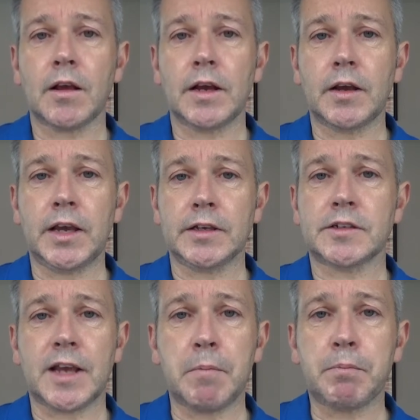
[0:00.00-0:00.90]
it is
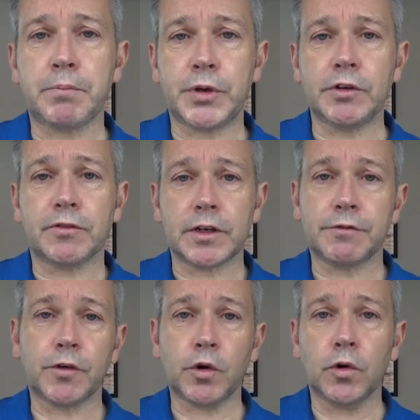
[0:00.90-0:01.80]
set beautifully
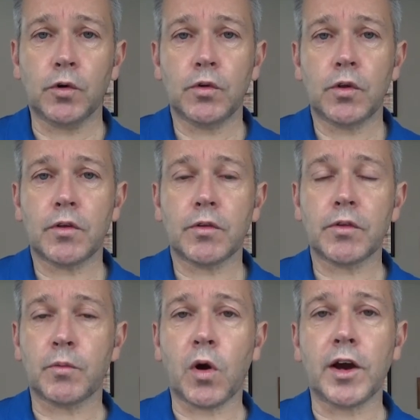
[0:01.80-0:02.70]
for
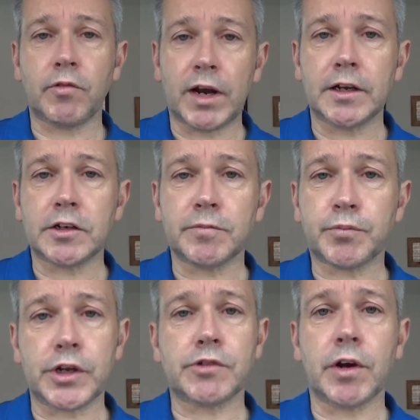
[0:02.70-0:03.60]
the wide range of
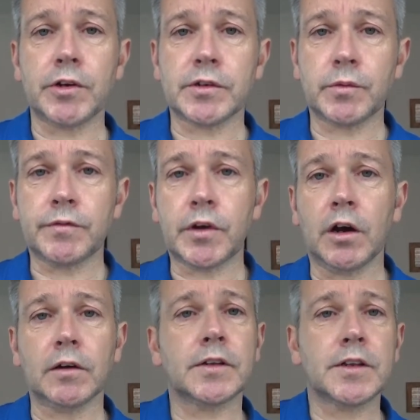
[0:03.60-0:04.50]
British roads that we've
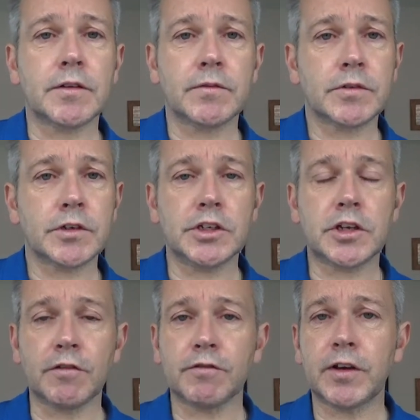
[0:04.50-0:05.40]
got.
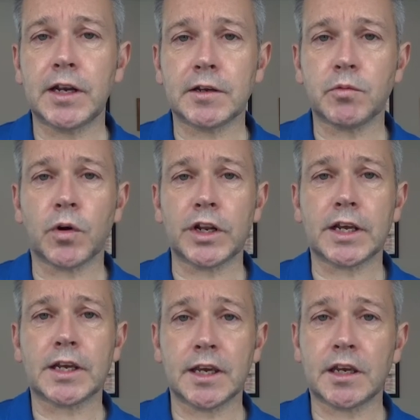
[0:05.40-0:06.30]
Don't feel it wanting to
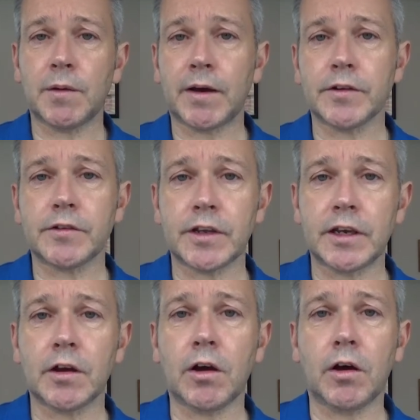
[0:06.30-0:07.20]
kick you out the
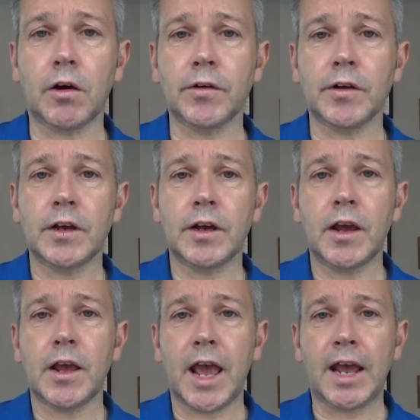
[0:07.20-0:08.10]
seat on
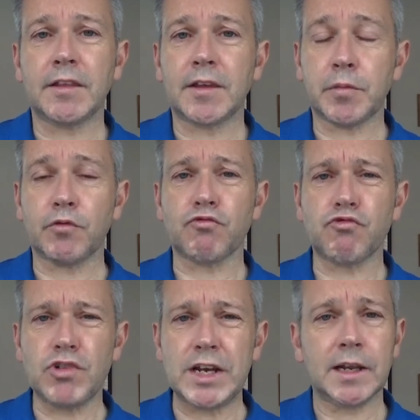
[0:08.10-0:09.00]
anything but
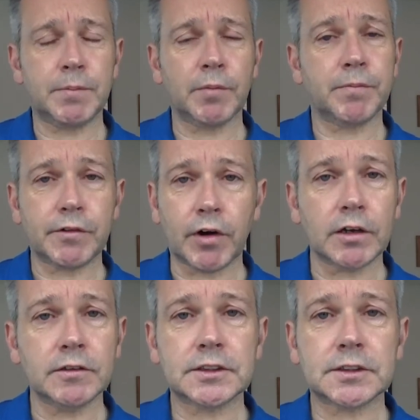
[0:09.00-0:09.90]
really bumpy
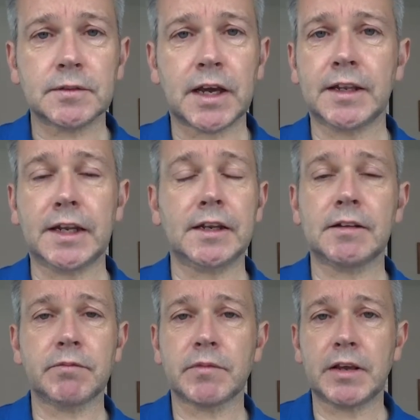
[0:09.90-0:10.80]
roads, and then
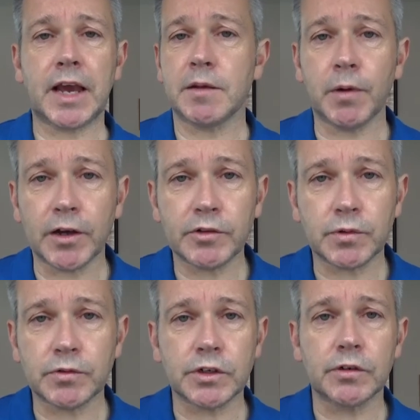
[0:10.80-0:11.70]
any bikes
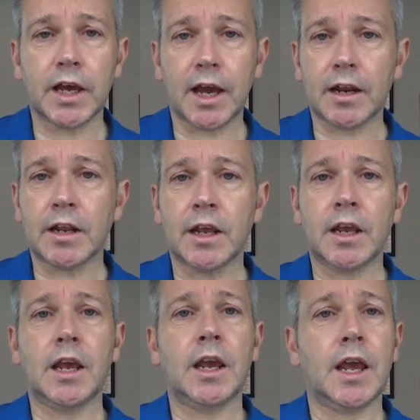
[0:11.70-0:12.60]
will do that.
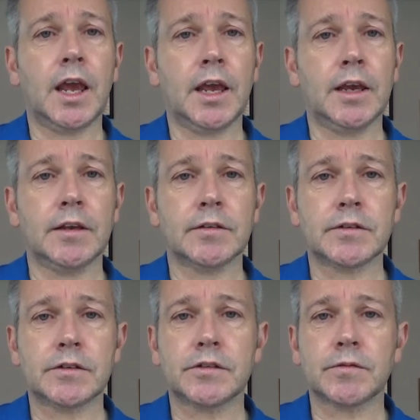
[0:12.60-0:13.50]

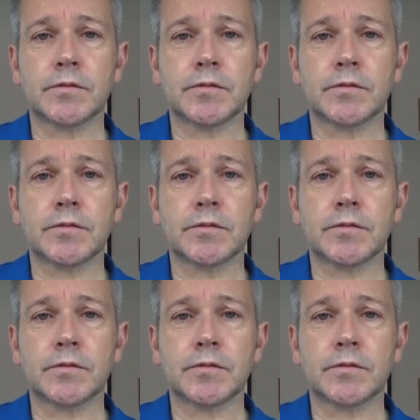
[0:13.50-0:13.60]
It's